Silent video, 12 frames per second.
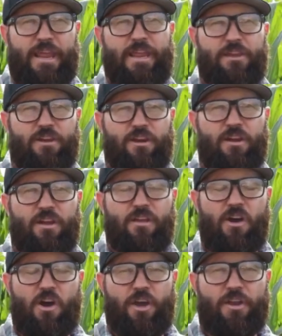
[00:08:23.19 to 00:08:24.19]
acre
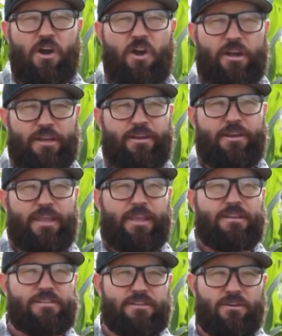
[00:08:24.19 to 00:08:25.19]
on our
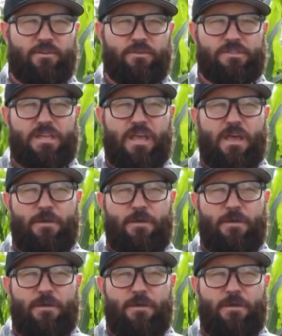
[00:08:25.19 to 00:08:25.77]
irrigated circles